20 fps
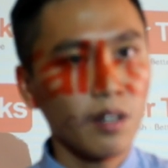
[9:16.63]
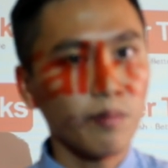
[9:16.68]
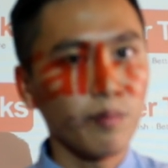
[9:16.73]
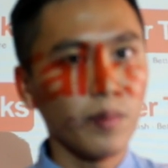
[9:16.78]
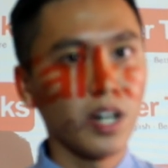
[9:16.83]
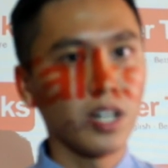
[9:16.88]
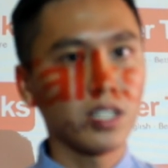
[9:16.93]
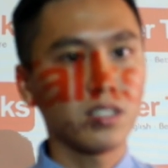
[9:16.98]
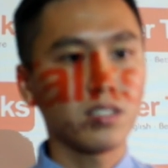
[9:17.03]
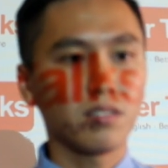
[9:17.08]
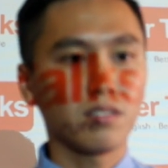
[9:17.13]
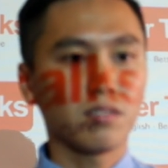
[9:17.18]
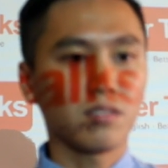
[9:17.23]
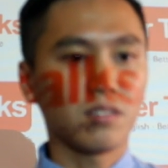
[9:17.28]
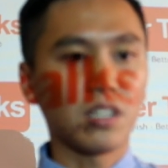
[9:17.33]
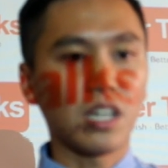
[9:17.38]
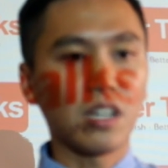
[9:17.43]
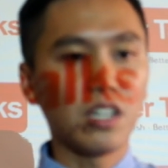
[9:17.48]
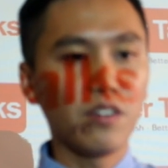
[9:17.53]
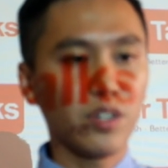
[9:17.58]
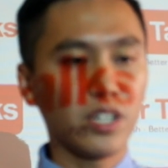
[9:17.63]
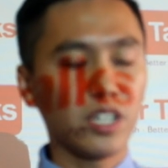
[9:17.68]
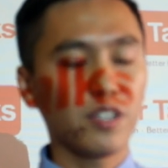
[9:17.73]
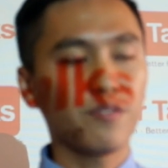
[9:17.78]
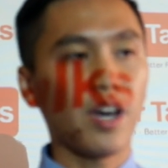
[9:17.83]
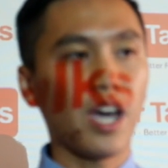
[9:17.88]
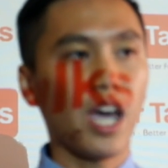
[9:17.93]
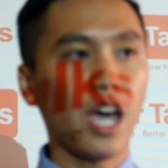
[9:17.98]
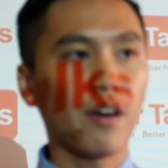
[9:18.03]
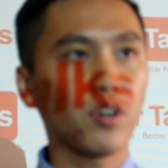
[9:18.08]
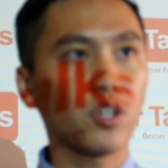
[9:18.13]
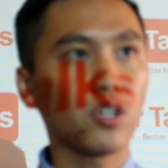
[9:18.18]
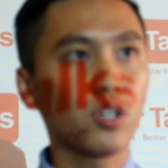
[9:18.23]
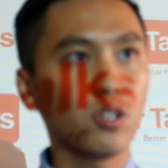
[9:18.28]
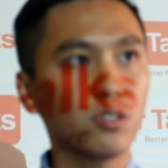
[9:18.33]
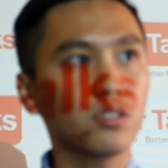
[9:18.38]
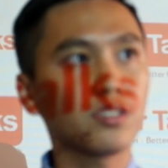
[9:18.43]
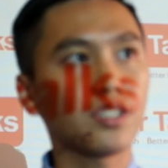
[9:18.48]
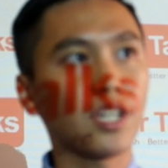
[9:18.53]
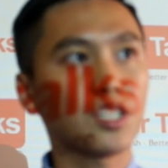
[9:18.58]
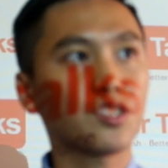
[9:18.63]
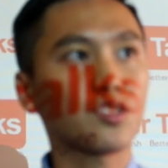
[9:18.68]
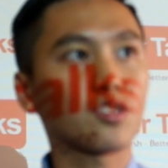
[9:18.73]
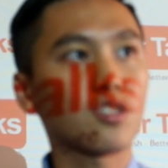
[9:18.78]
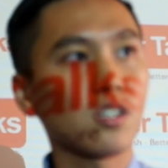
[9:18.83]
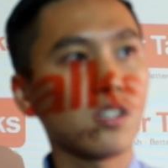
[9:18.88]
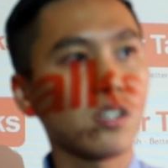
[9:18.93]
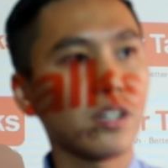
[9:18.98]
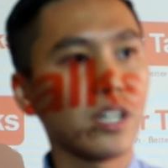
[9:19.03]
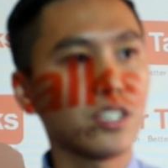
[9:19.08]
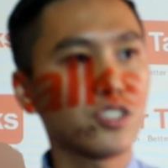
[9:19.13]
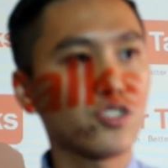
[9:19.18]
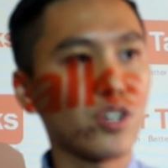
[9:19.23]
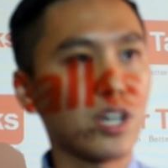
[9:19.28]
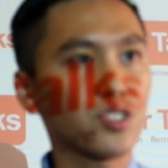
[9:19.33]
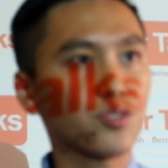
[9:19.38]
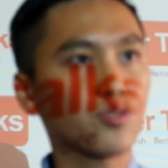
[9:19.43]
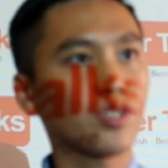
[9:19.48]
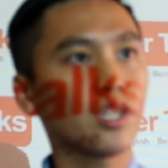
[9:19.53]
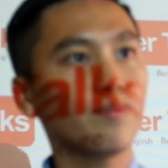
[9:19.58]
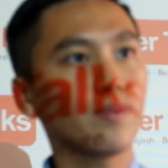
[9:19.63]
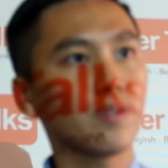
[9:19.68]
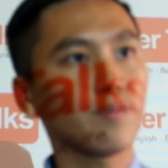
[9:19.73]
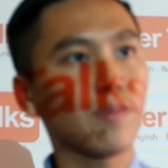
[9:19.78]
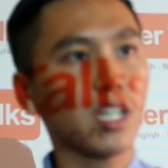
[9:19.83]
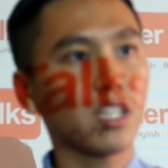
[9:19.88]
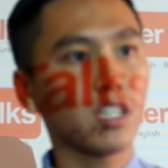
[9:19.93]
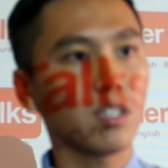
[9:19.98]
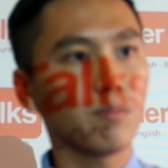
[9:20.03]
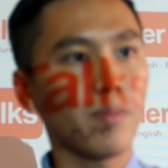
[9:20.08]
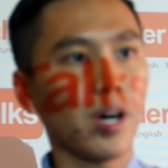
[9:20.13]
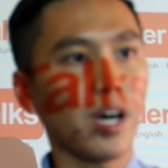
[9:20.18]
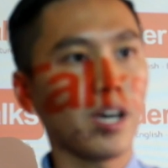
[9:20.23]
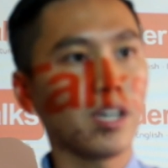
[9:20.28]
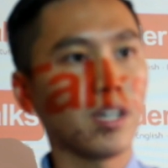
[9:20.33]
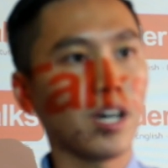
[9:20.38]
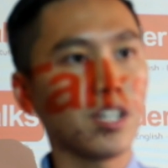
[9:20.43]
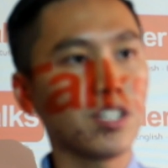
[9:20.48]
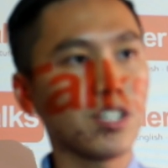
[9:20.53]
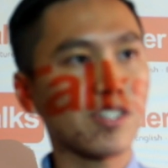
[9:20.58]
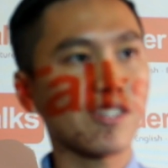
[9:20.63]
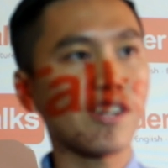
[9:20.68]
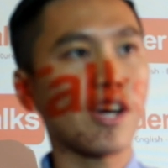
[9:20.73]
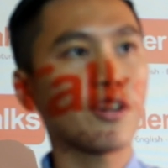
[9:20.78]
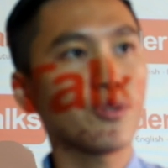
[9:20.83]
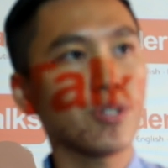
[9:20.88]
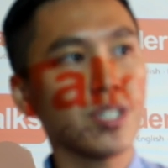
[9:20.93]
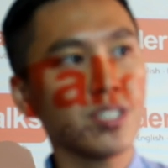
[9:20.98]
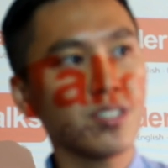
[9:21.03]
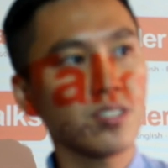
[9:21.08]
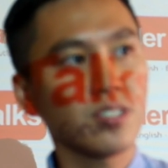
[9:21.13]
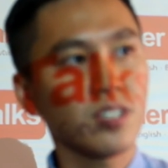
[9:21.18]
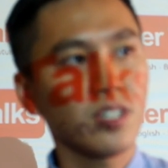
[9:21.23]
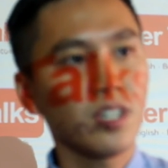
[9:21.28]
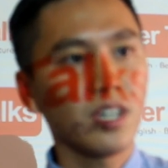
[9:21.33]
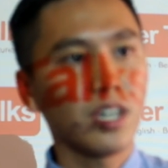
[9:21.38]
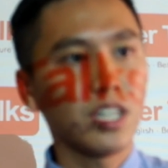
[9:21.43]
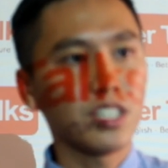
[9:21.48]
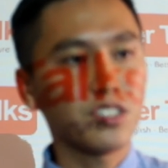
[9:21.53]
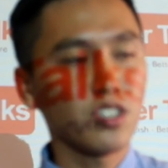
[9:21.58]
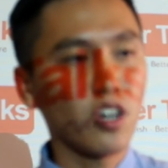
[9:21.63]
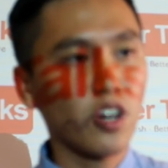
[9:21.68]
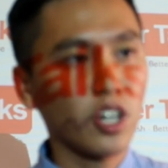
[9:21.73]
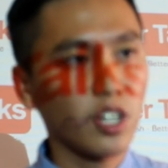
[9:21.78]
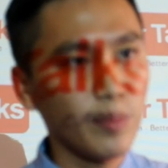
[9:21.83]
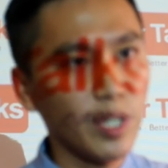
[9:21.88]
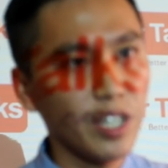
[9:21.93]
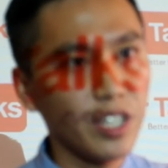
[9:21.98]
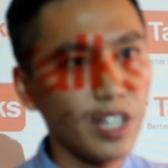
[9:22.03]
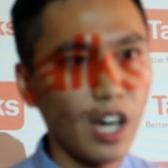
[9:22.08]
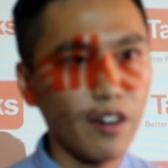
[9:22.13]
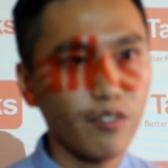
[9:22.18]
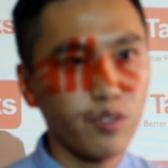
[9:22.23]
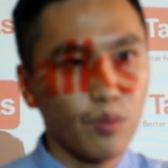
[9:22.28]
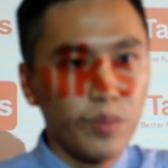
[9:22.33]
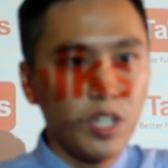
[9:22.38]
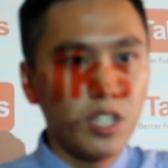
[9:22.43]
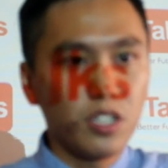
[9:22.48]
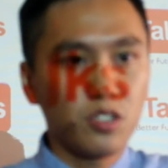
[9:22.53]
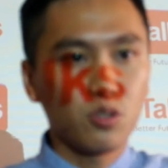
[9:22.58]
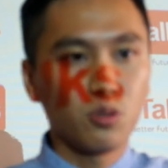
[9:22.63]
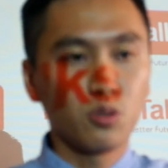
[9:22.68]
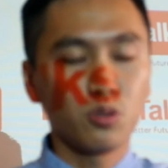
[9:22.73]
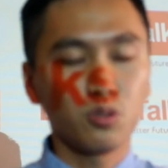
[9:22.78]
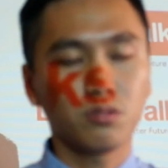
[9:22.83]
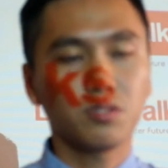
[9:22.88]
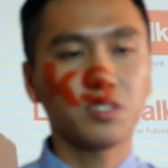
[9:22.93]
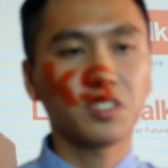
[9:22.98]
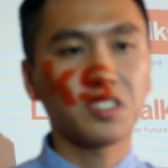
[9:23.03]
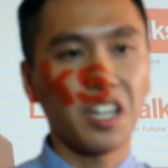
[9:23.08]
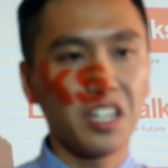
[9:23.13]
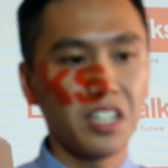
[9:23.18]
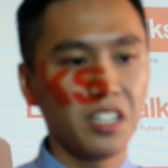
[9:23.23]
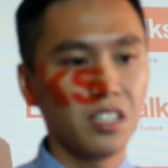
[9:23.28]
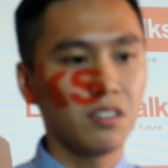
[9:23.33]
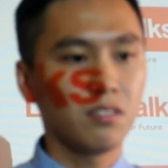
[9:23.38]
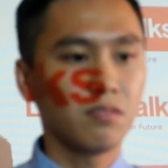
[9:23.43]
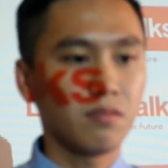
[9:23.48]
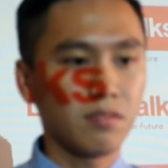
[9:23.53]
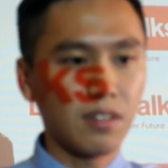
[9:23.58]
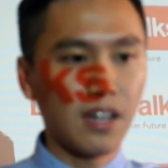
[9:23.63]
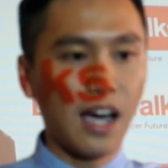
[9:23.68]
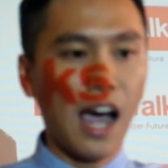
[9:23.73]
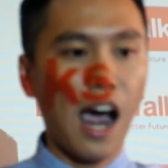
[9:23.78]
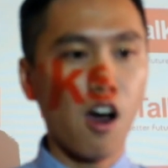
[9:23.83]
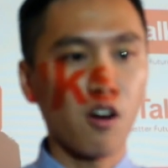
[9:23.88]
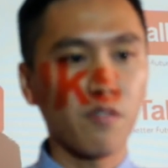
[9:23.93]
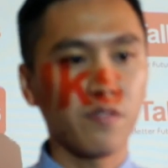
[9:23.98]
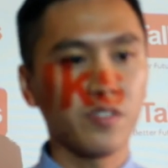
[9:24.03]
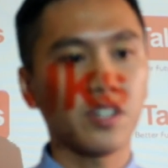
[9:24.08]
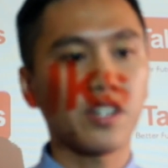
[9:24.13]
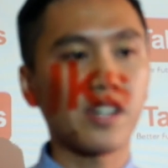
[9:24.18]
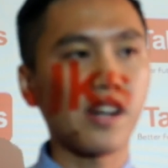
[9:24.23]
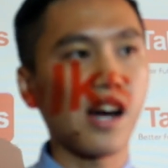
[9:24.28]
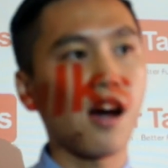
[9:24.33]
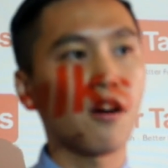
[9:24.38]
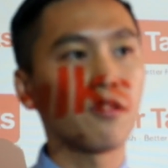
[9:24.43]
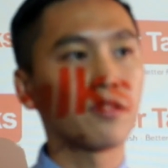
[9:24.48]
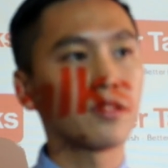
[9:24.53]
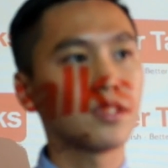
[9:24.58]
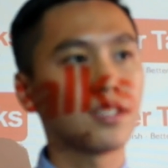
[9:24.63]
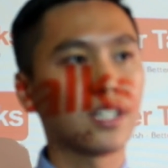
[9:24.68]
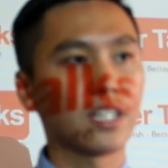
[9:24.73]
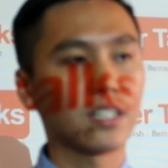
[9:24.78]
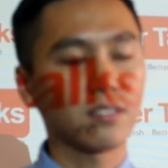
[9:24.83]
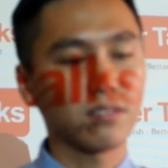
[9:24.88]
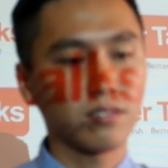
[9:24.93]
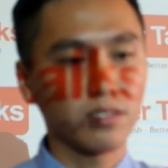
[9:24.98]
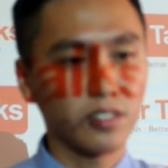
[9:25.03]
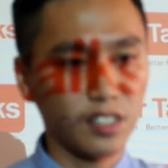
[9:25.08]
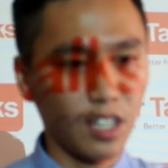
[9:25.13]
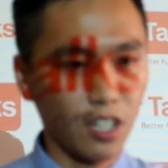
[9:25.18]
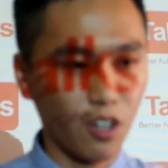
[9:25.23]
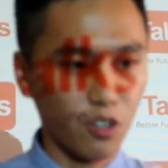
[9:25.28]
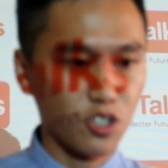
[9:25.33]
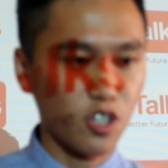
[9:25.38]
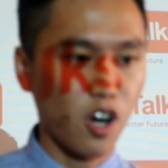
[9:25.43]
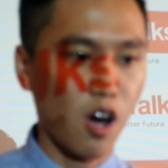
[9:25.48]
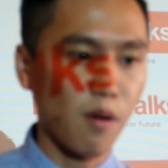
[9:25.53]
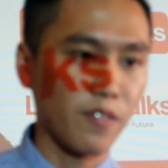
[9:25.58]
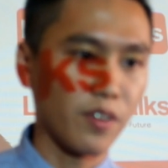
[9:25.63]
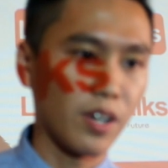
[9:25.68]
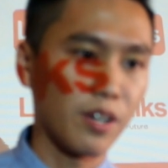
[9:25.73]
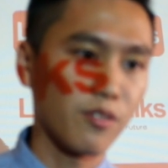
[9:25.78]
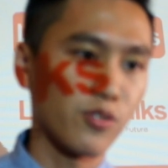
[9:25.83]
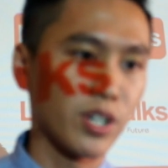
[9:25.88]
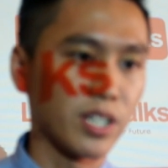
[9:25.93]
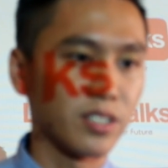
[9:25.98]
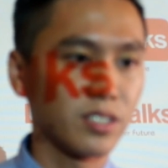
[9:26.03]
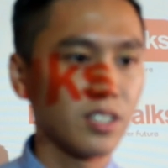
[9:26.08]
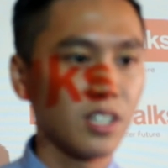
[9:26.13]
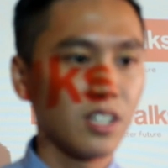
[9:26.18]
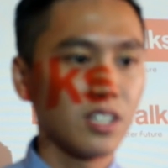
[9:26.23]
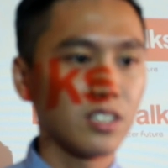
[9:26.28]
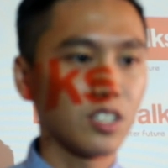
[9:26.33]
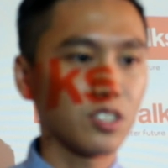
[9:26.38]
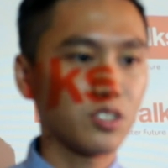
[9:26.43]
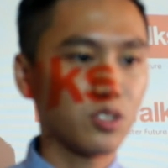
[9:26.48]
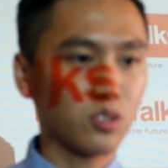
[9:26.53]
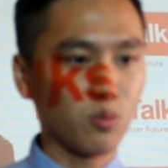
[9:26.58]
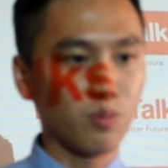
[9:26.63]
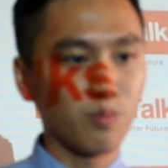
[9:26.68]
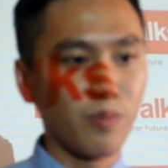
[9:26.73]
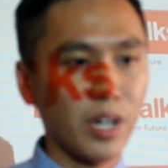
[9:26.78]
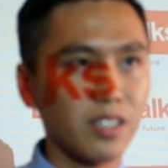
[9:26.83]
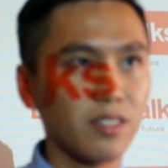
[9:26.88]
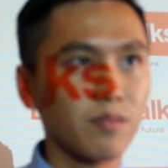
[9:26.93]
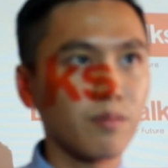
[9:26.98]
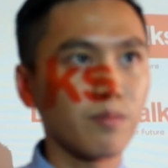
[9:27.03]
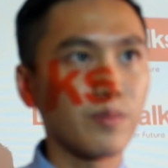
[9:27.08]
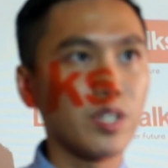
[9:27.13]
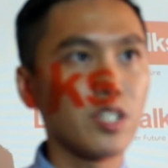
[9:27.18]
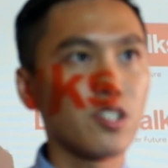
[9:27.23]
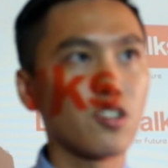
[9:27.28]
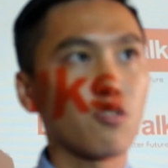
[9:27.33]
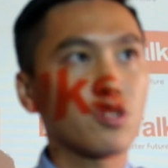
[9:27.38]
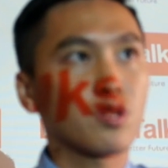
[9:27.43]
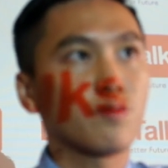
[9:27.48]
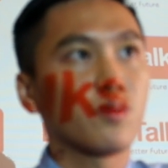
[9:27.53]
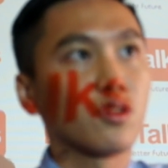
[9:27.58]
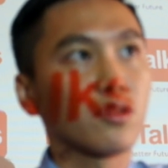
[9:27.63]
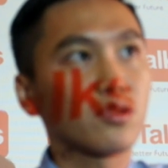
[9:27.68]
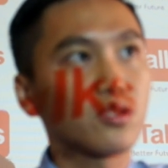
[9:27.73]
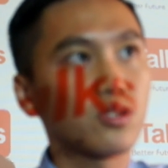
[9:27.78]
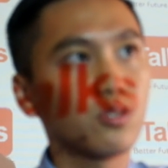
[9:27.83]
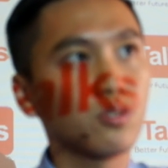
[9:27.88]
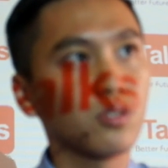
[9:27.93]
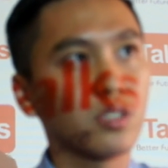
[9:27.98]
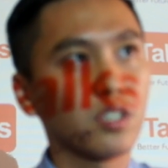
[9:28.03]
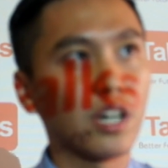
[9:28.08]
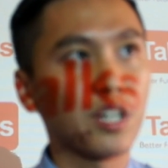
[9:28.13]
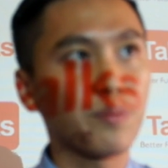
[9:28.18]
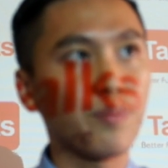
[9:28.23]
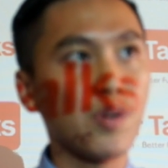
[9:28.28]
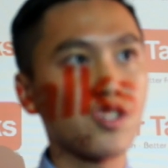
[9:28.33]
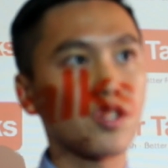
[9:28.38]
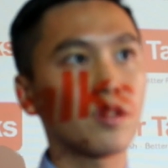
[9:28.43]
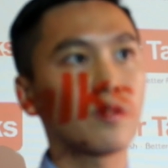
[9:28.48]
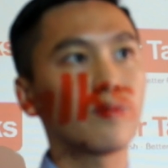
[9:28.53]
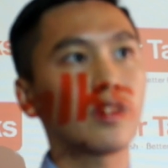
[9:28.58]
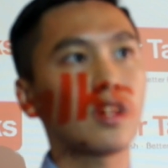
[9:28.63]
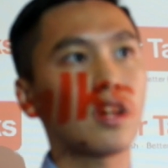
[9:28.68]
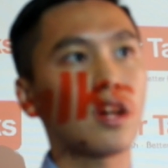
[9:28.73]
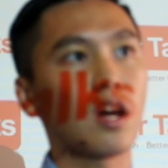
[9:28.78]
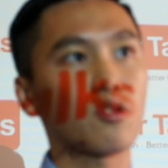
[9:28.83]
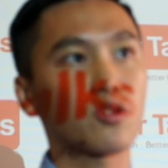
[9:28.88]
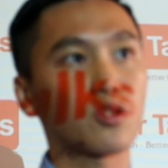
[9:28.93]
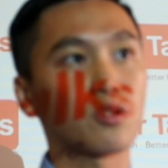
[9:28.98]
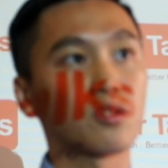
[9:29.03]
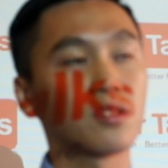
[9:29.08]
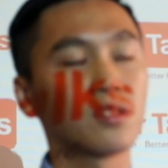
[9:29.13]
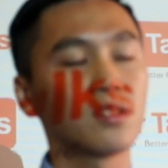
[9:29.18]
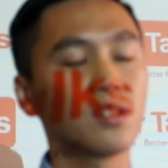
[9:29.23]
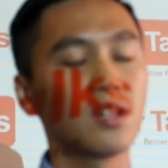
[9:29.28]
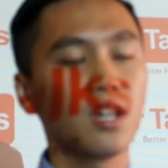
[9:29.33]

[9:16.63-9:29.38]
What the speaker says: But even if I have a good test score and transcript back in my undergraduate, it's not gonna be enough for me to stay out of the crowd, like stay on top of everyone, just to make me notable to the admission council.